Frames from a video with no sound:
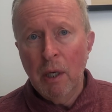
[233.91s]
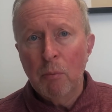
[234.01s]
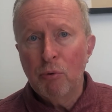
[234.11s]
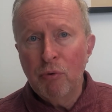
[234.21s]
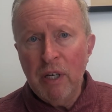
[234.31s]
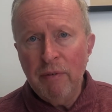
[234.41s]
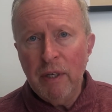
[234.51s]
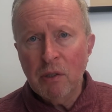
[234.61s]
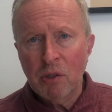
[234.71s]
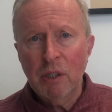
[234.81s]

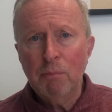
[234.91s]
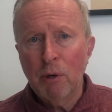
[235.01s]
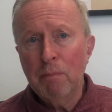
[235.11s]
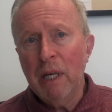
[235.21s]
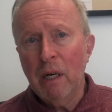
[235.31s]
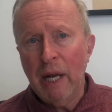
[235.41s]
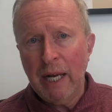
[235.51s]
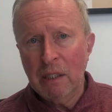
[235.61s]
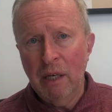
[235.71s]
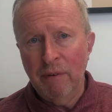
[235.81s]
previously permitted
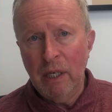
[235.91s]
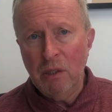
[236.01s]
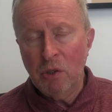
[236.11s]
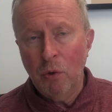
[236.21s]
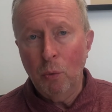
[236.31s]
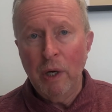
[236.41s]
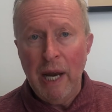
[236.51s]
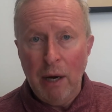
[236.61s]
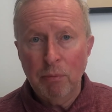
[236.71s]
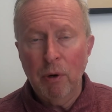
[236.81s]
activities were
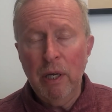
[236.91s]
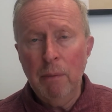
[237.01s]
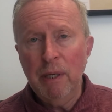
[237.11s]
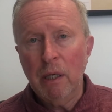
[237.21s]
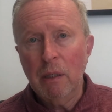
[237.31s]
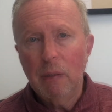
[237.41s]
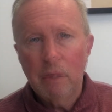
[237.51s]
now prohibited.